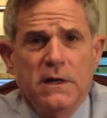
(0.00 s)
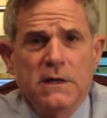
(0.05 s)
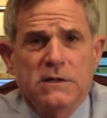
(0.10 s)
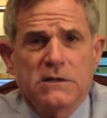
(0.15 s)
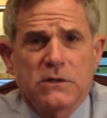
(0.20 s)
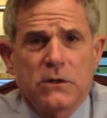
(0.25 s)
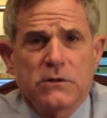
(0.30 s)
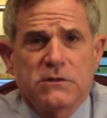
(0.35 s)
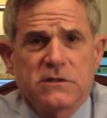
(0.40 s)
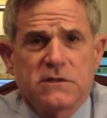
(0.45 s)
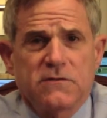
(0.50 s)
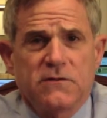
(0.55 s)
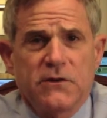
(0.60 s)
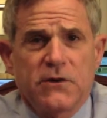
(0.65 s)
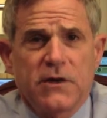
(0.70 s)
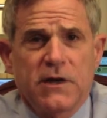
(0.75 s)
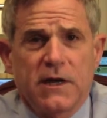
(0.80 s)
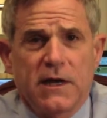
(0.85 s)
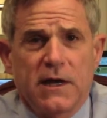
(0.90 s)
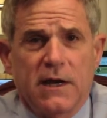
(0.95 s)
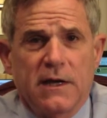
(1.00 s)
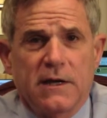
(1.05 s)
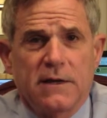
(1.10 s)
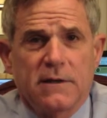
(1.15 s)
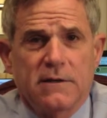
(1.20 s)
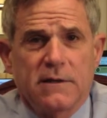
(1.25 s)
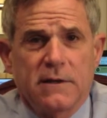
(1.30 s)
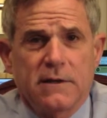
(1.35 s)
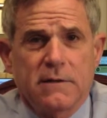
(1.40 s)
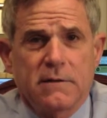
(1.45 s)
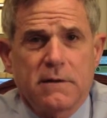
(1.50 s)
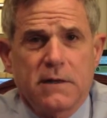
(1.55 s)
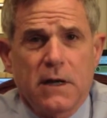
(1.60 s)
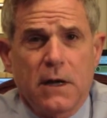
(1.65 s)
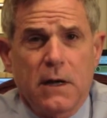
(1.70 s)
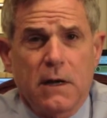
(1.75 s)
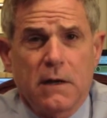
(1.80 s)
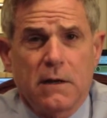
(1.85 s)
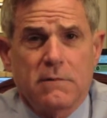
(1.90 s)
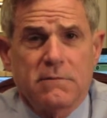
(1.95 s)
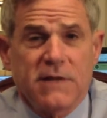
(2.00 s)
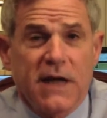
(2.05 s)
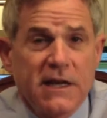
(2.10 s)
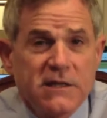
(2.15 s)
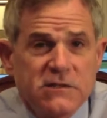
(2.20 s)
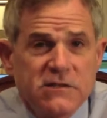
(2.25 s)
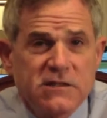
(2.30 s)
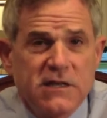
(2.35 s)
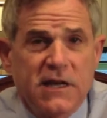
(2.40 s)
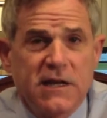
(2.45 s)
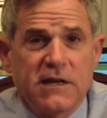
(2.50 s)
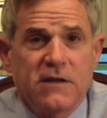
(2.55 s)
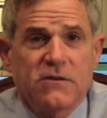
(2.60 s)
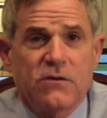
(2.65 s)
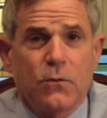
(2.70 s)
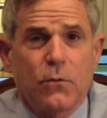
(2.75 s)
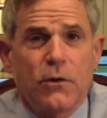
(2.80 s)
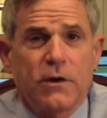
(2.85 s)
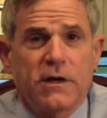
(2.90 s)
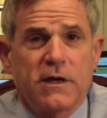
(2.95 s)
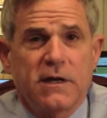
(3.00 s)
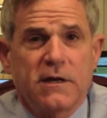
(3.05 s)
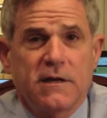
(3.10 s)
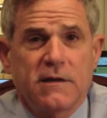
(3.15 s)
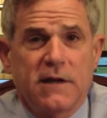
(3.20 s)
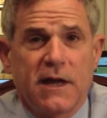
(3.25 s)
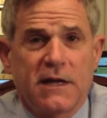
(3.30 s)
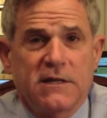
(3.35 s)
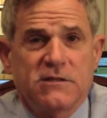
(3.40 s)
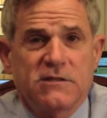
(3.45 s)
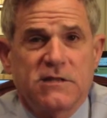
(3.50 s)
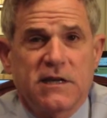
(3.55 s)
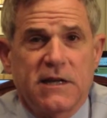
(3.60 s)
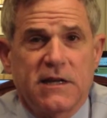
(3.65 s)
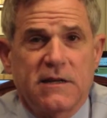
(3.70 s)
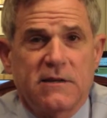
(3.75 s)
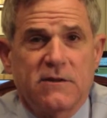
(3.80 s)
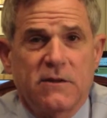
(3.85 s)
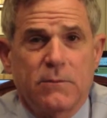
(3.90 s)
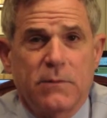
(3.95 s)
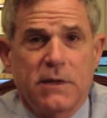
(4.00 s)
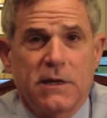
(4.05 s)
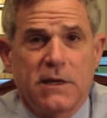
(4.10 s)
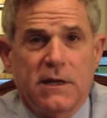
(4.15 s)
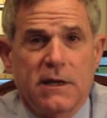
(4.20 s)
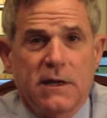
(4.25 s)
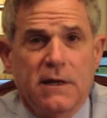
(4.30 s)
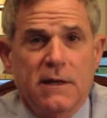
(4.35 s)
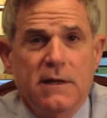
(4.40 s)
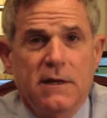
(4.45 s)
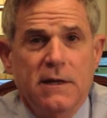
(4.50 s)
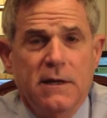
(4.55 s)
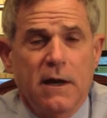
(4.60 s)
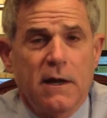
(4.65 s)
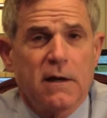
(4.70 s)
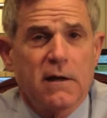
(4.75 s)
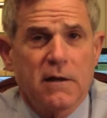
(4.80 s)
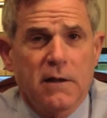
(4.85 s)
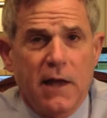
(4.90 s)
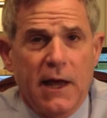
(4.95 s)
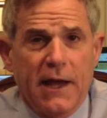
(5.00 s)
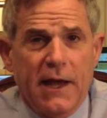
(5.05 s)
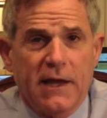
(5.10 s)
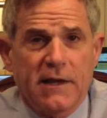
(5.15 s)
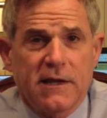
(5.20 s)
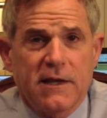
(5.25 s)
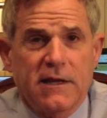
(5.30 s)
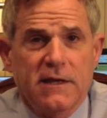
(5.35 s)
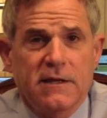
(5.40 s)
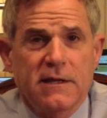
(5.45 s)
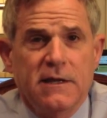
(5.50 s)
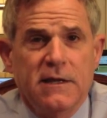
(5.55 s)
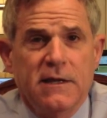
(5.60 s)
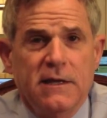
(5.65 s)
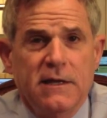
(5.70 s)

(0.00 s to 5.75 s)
So it's a very nice setting to work in, nice setting to be a client in.